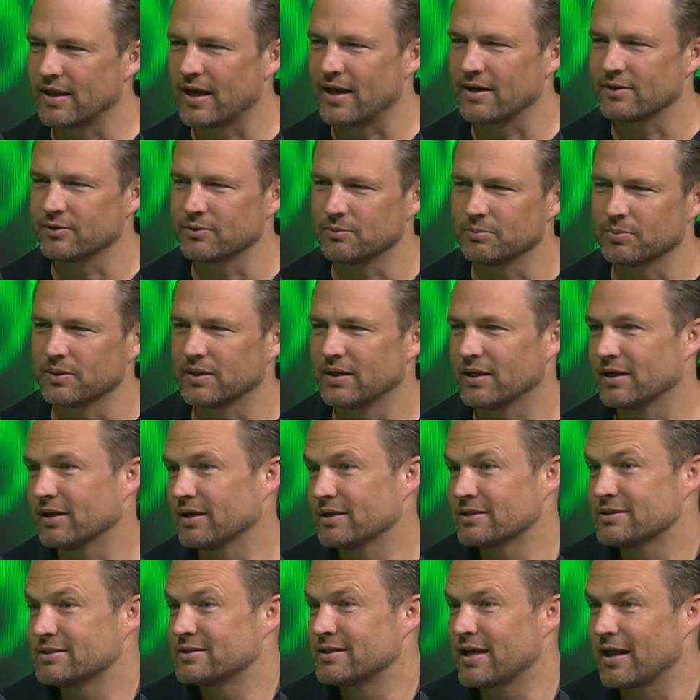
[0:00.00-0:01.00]
that could be a
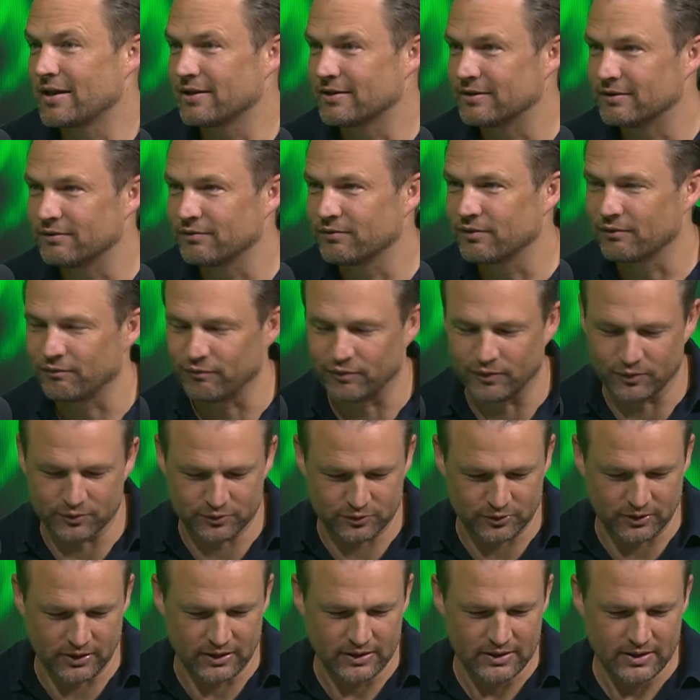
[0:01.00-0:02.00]
stallion of the
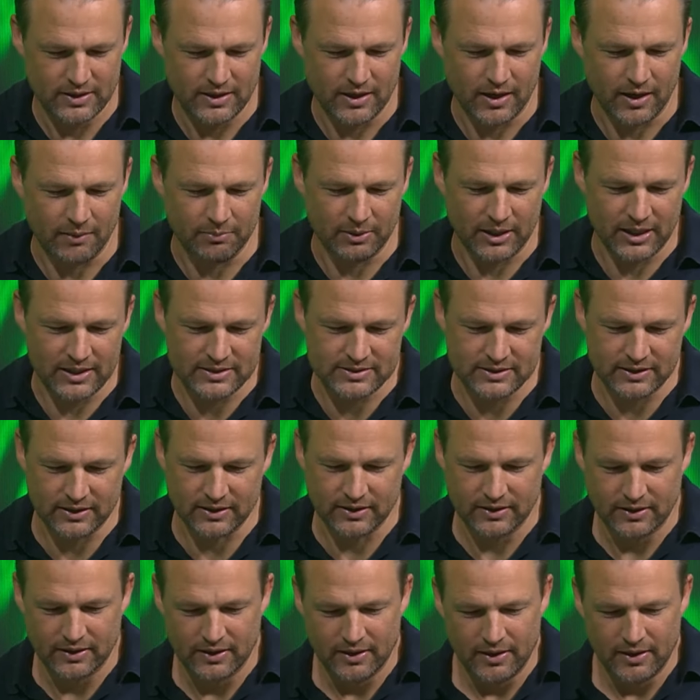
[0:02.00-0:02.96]
future, I'm guessing.